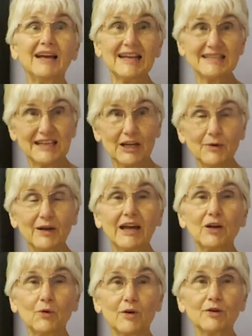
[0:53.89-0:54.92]
et cetera,
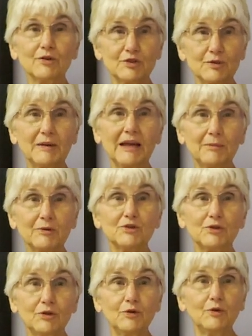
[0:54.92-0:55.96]
in order to be able
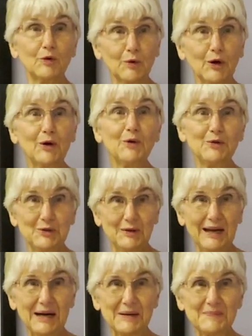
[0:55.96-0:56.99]
to grow new
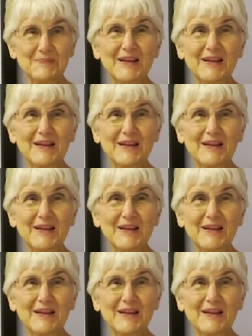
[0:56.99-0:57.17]
hair.